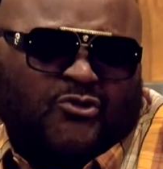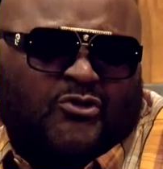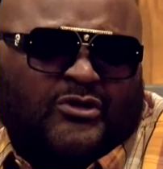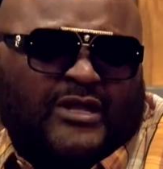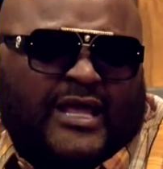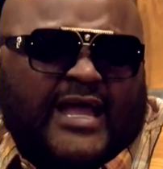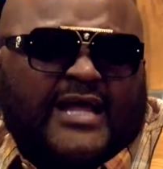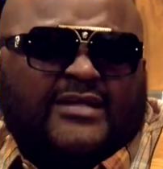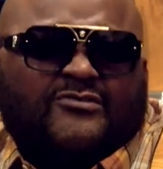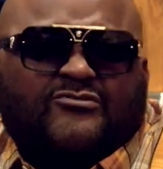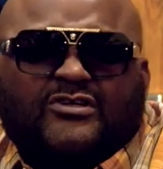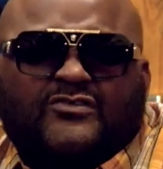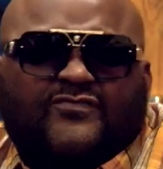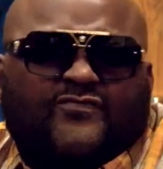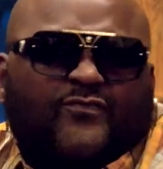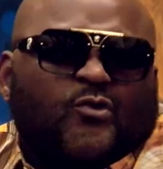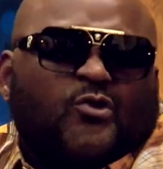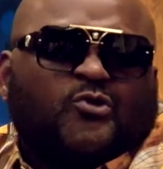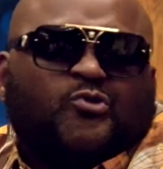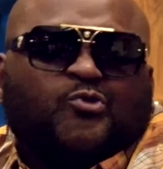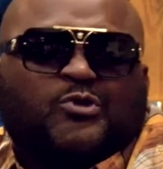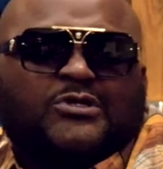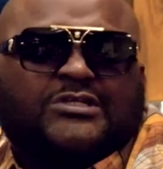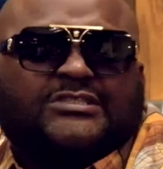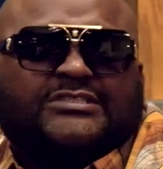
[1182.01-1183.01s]
the address,
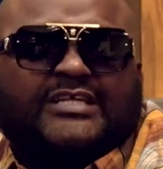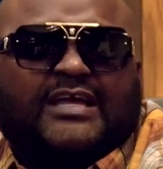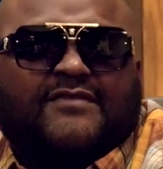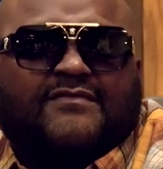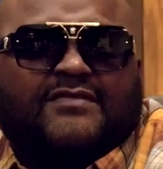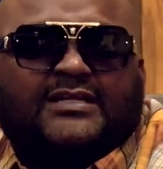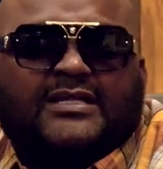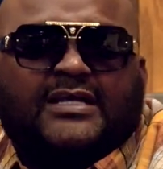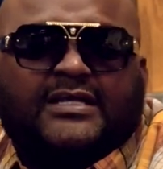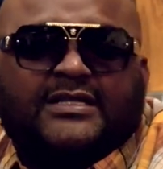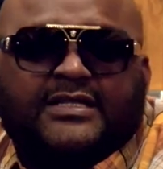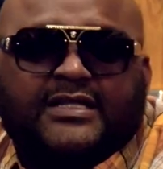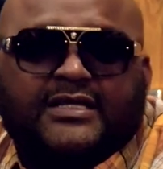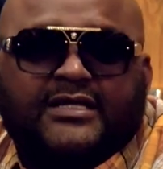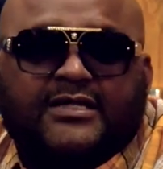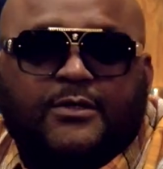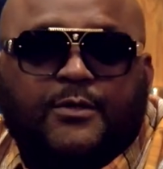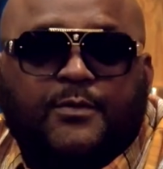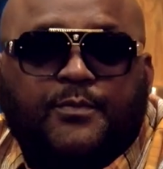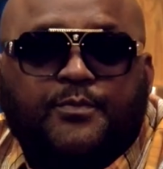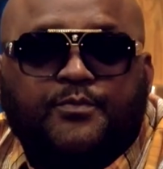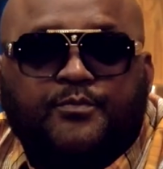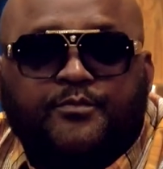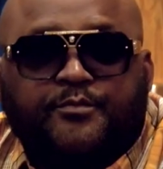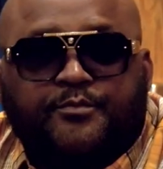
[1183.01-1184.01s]
427 Lindale.
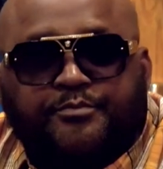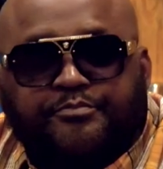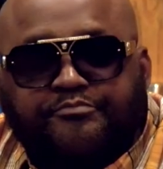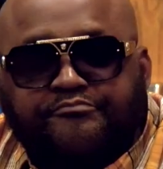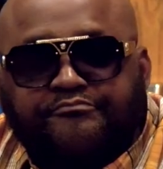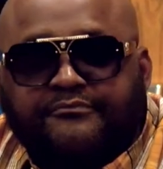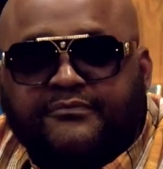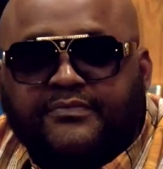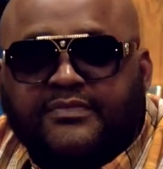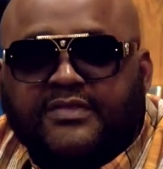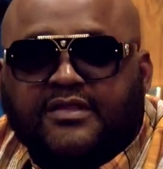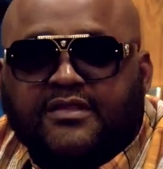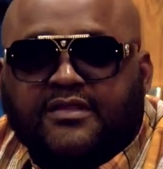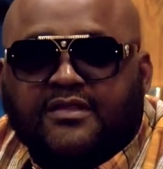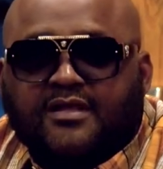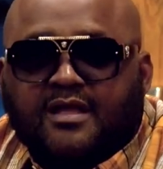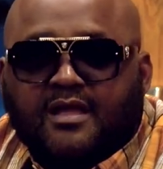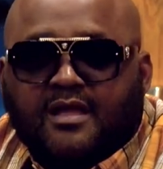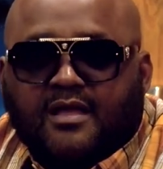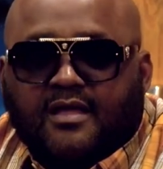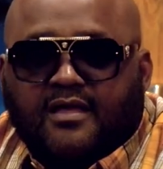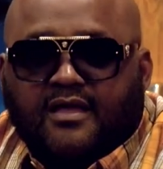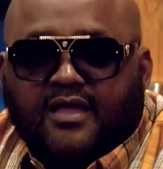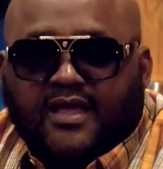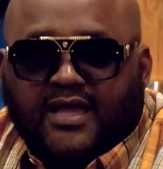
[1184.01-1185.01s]

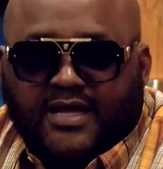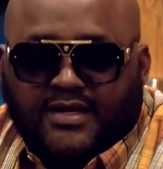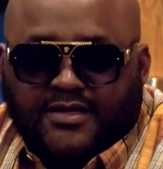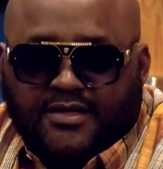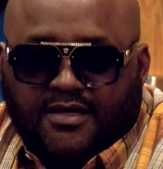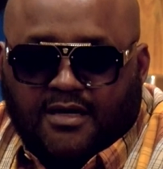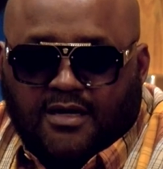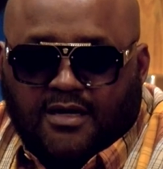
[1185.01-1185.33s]
And